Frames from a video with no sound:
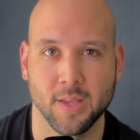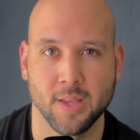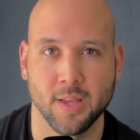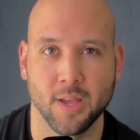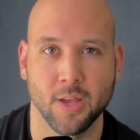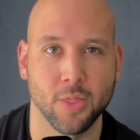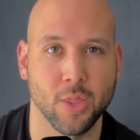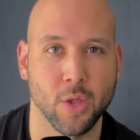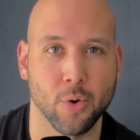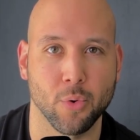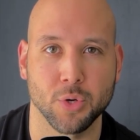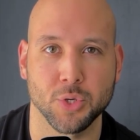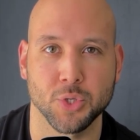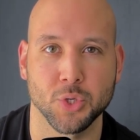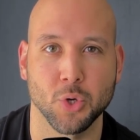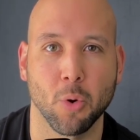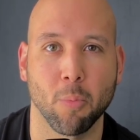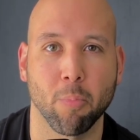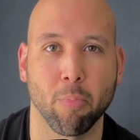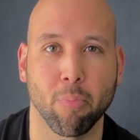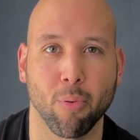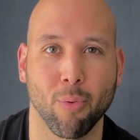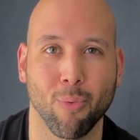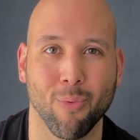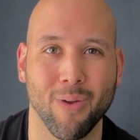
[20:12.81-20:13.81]
And there is no
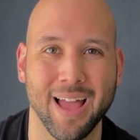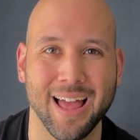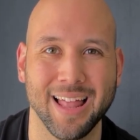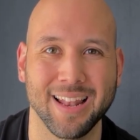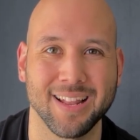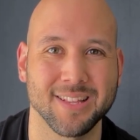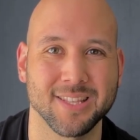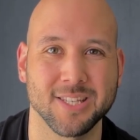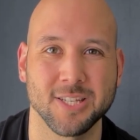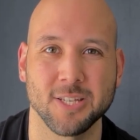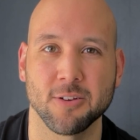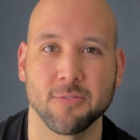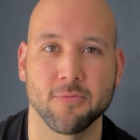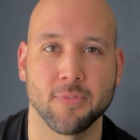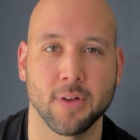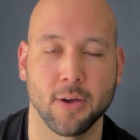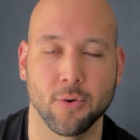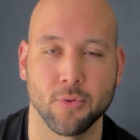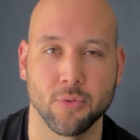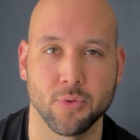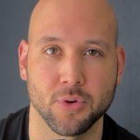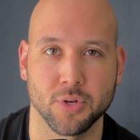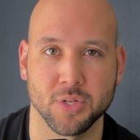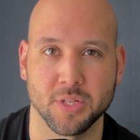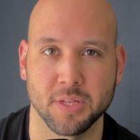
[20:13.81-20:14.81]
plurality of
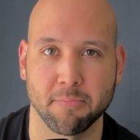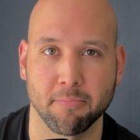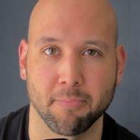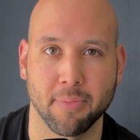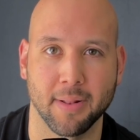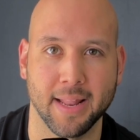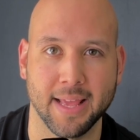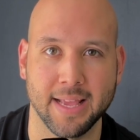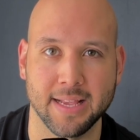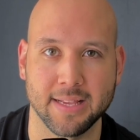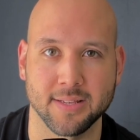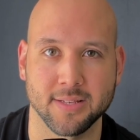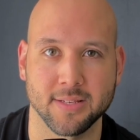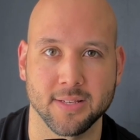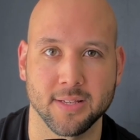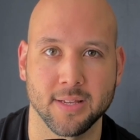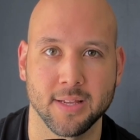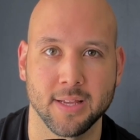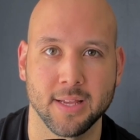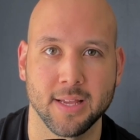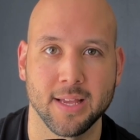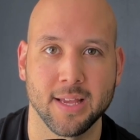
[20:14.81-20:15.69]
elders in place.